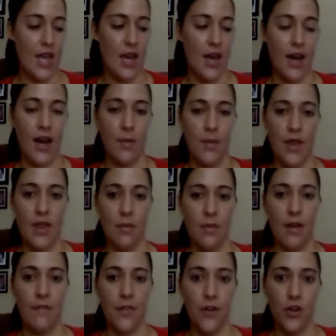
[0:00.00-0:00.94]
And then
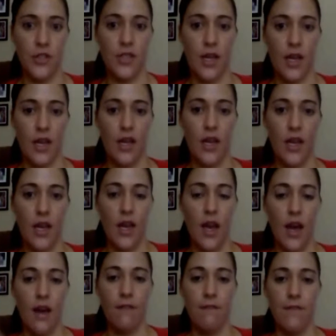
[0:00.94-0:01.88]
my first like
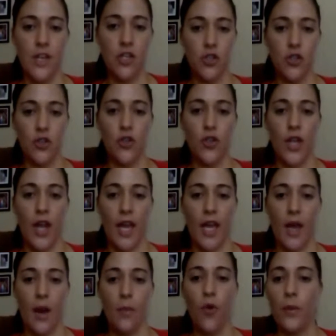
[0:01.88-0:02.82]
official like
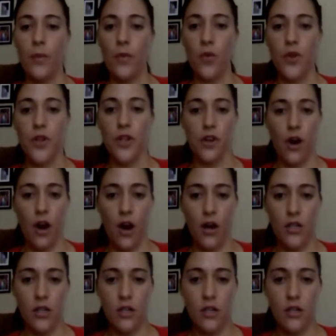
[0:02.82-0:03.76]
appointment with the
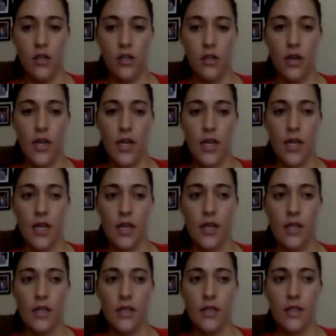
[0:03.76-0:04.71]
doctor
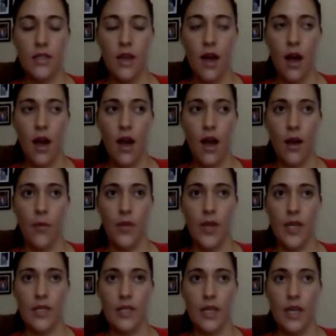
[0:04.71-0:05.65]
is
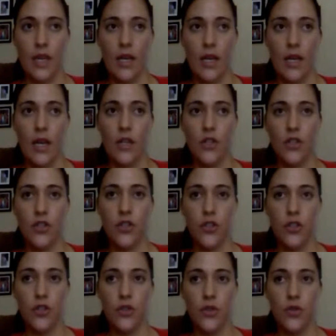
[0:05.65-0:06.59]
let's see,
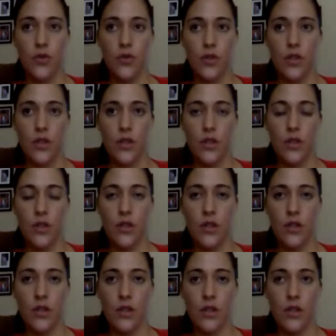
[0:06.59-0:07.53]
June.
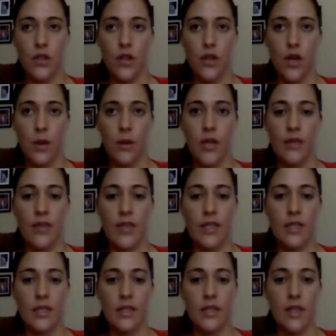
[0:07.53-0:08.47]
I believe
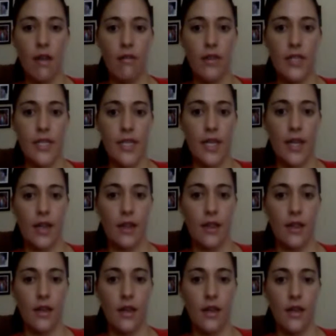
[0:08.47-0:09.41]
it's the 17th,
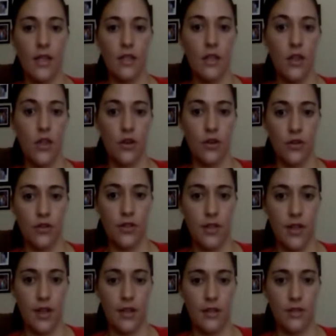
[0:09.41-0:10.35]
the
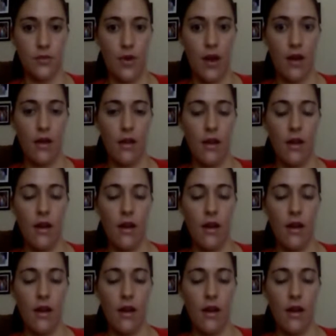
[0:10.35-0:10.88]
Thursday as well.